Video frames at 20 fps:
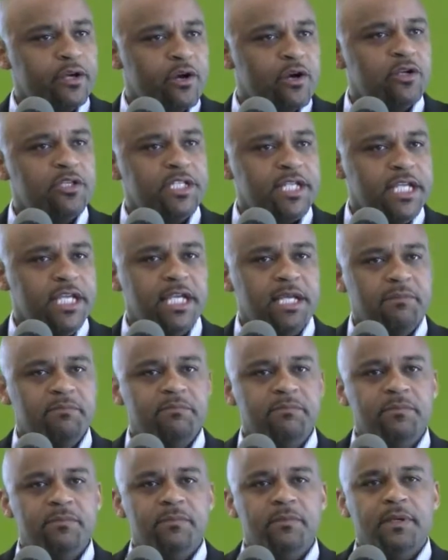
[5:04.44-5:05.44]
and her
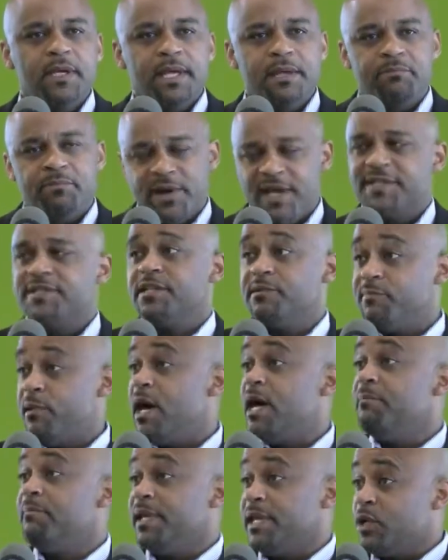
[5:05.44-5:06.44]
team impressed
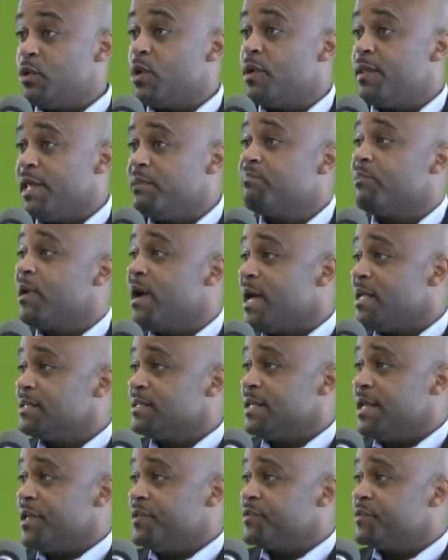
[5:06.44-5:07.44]
upon me during that
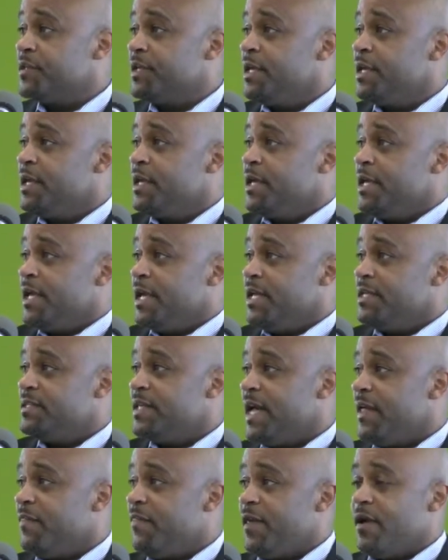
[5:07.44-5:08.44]
process is
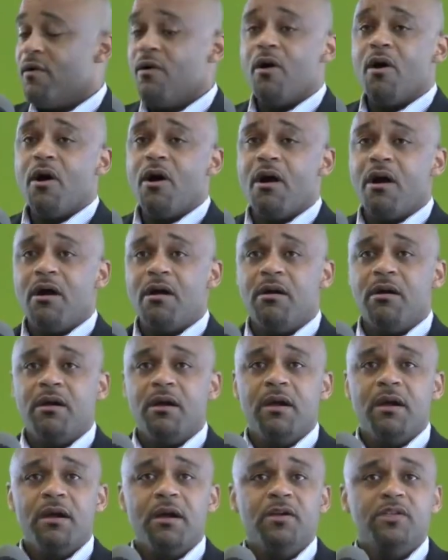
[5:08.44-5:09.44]
that there
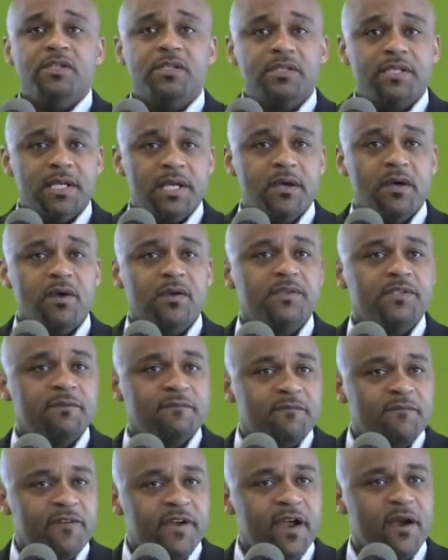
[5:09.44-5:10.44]
are still
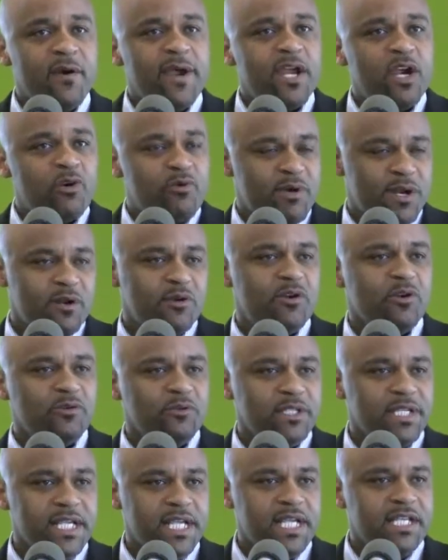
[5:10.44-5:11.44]
some very critical
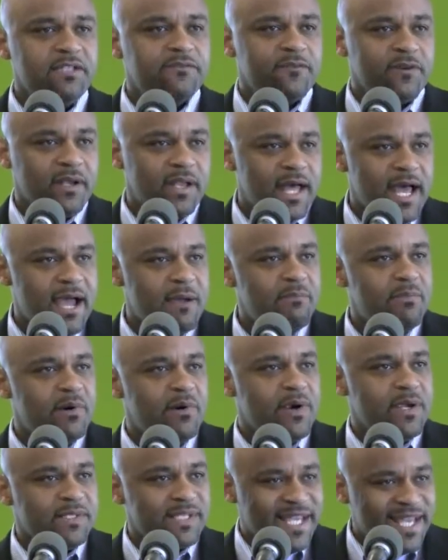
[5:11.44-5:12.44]
needs for
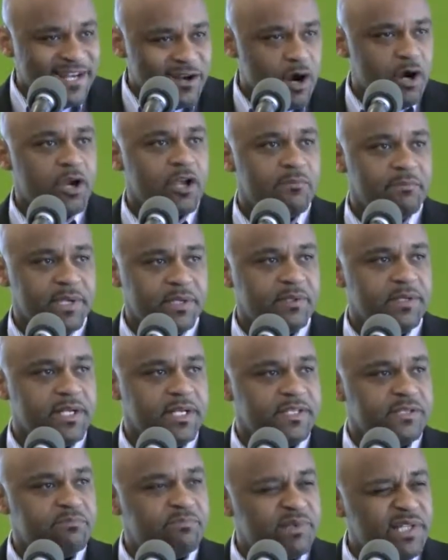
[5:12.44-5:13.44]
libraries in our
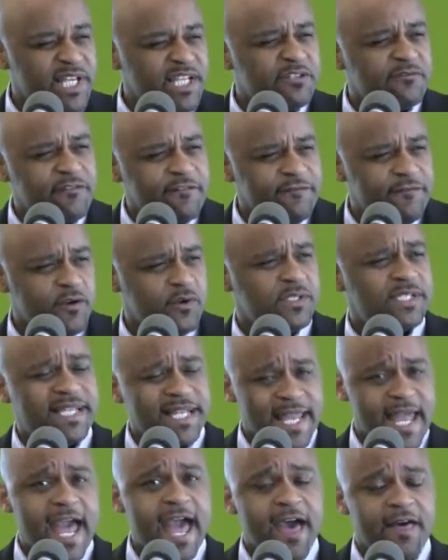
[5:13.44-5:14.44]
communities, a place for folks
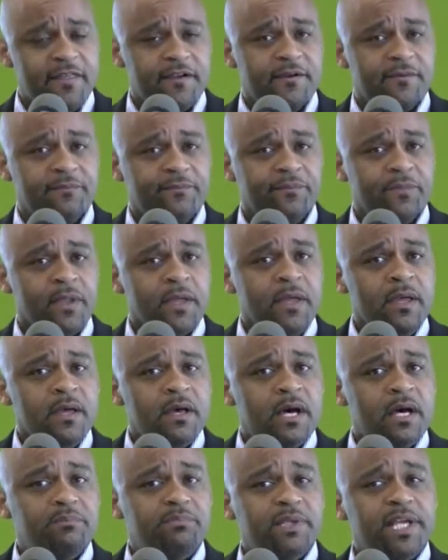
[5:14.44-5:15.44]
to gather.
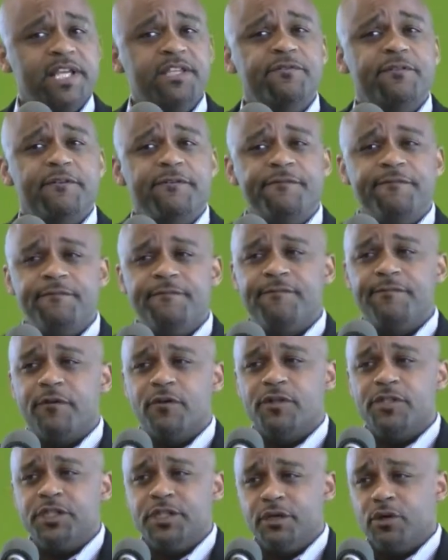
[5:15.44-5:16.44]
a place
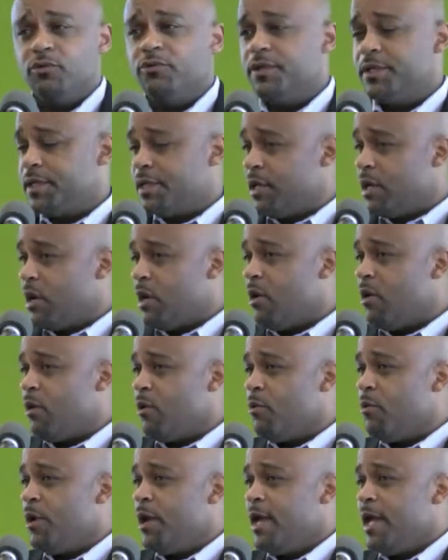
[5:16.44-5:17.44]
for children to
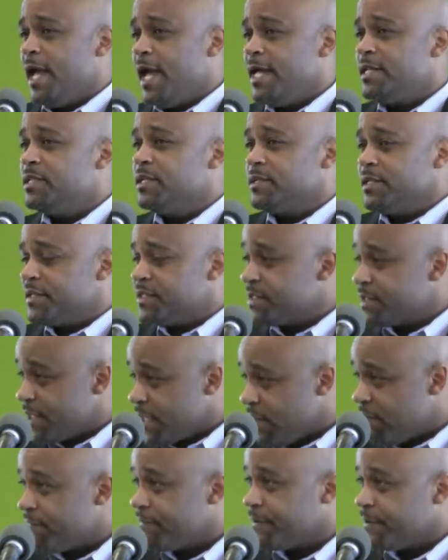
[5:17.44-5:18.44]
go and to
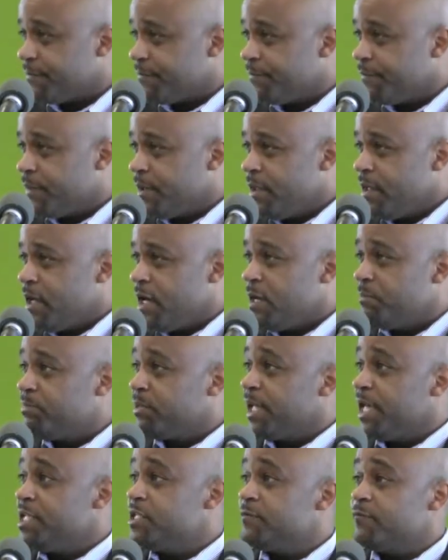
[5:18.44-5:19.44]
discover, a
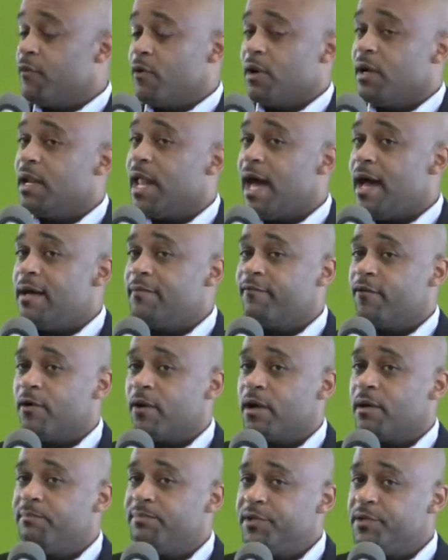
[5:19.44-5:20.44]
place
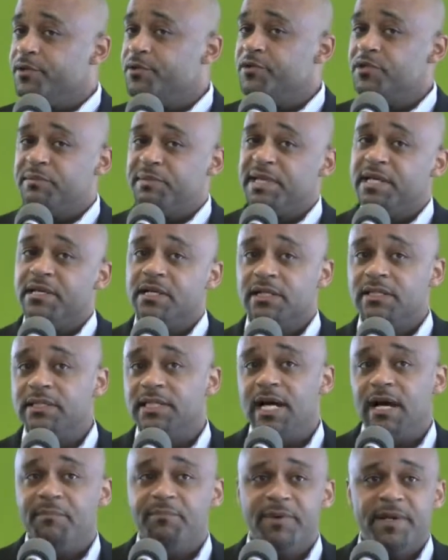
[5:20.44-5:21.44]
for computers to be
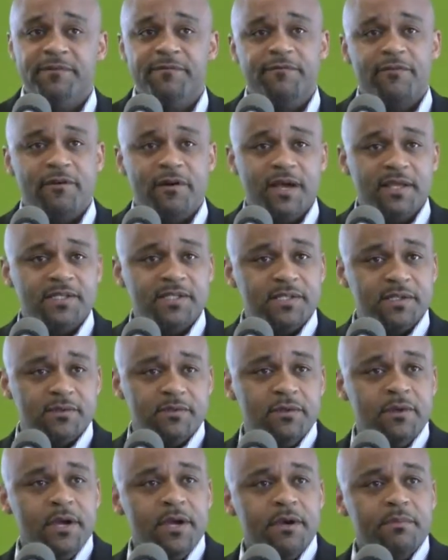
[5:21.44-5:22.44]
hooked up and for us
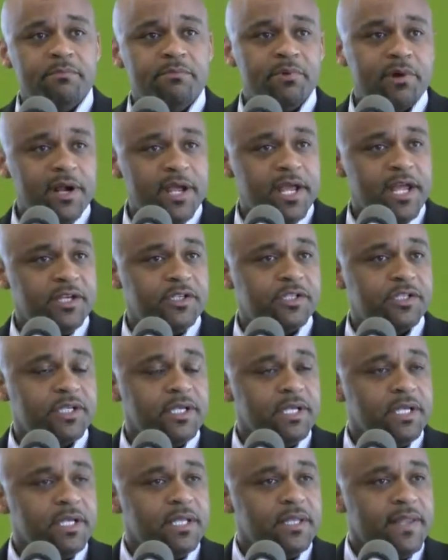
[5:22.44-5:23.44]
to
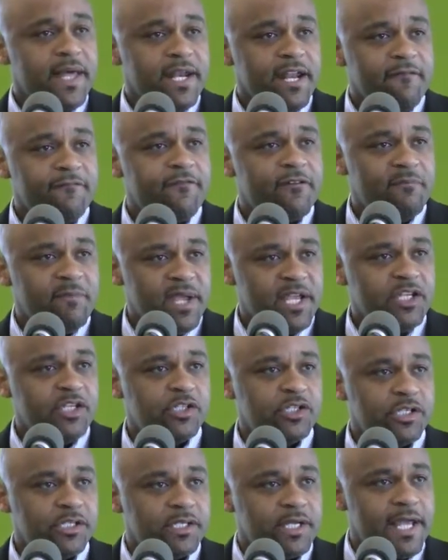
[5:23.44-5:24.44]
bridge that
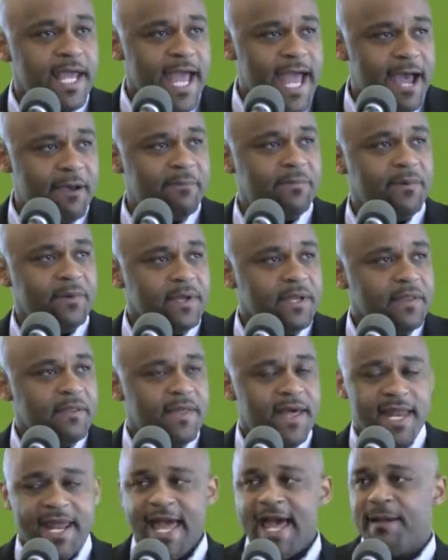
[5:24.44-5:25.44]
information gap
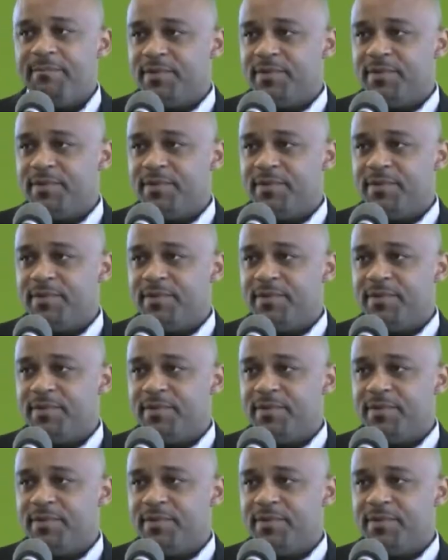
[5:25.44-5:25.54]
that